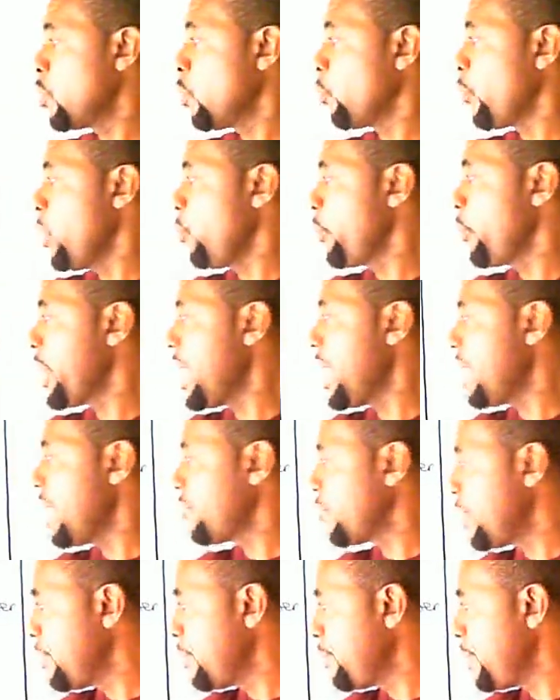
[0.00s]
when we have
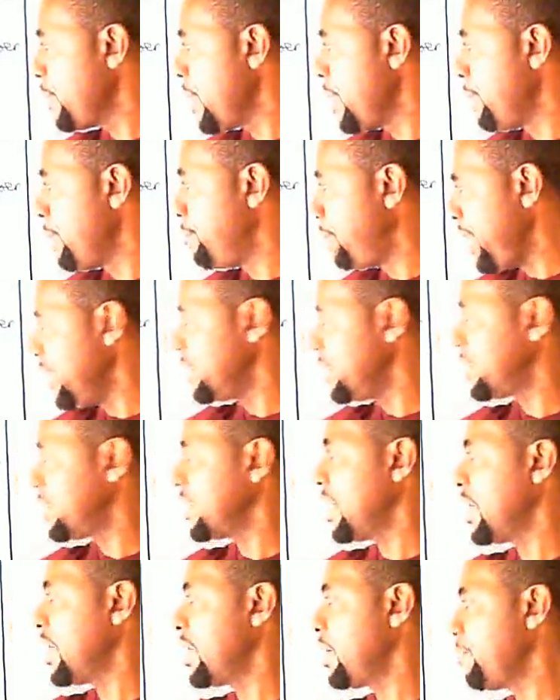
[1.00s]
a base
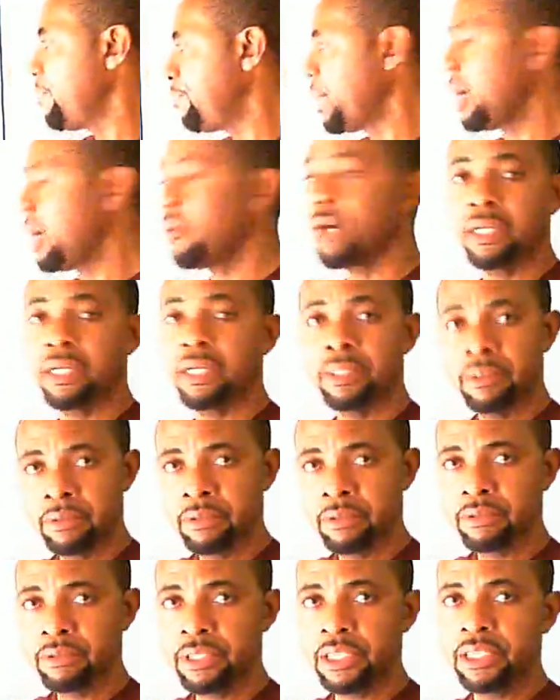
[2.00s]
and a power
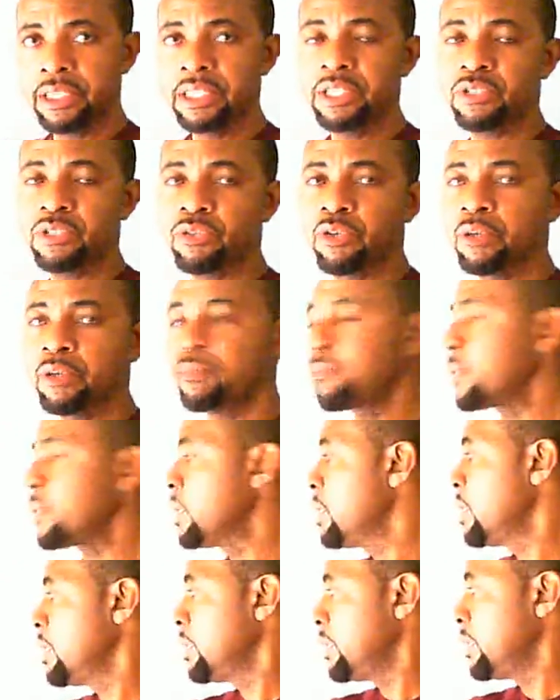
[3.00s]
in this form,
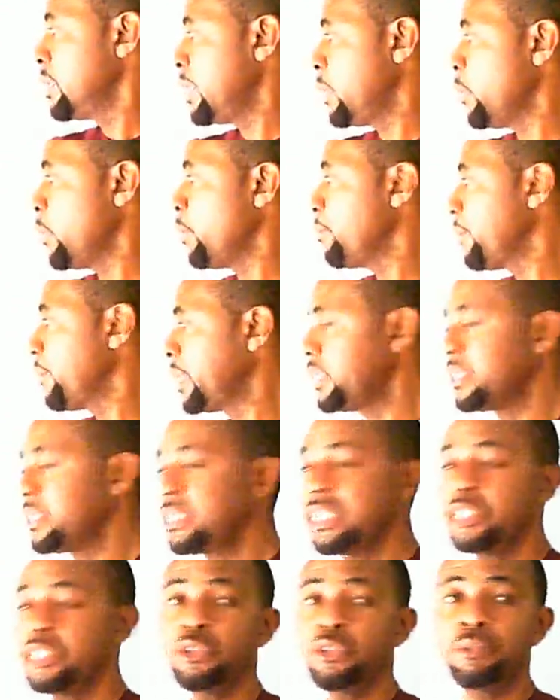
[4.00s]
the number is
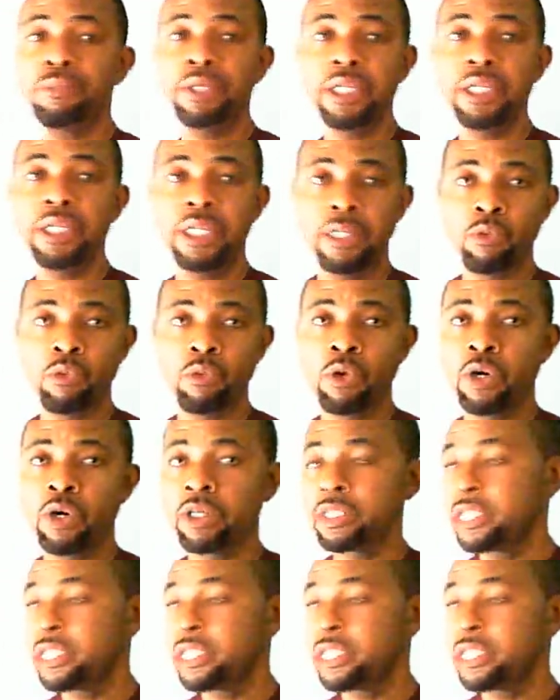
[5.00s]
said to be in what?